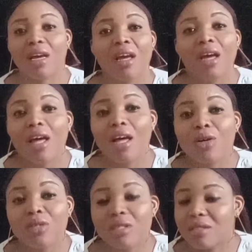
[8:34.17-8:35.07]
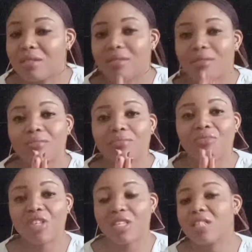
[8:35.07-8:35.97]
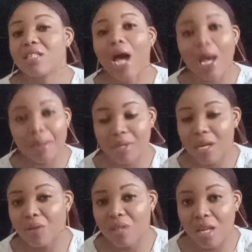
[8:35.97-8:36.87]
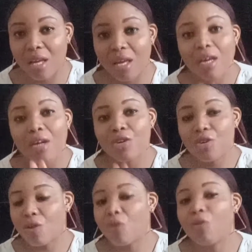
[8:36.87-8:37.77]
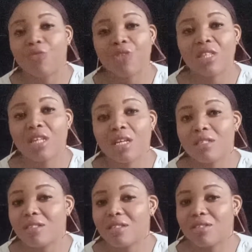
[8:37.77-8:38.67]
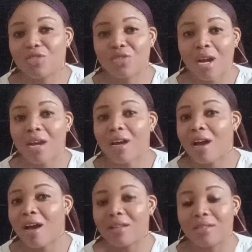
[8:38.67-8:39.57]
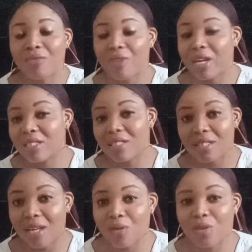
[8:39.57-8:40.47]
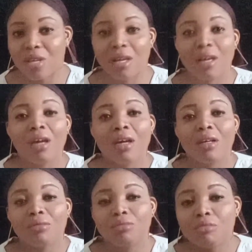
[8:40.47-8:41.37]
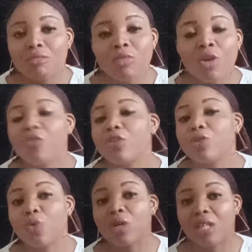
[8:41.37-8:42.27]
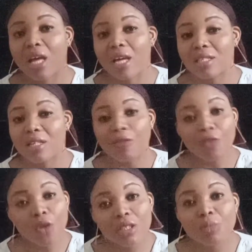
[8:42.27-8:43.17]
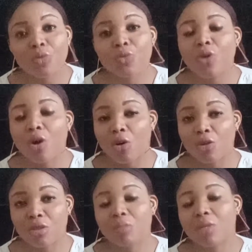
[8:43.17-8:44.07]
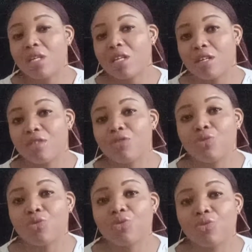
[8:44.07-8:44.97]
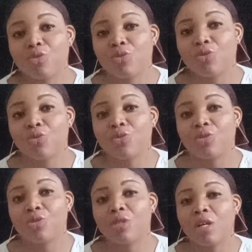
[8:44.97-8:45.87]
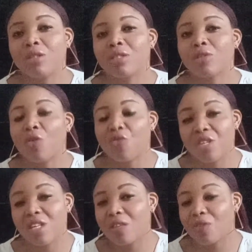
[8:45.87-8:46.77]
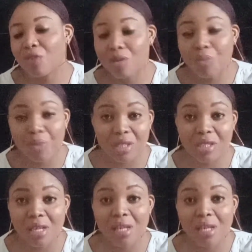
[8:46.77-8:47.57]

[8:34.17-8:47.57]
health fitness apps out there, or fitness tracker devices out there. Look for the one that is affordable or something that you that is convenient for the person,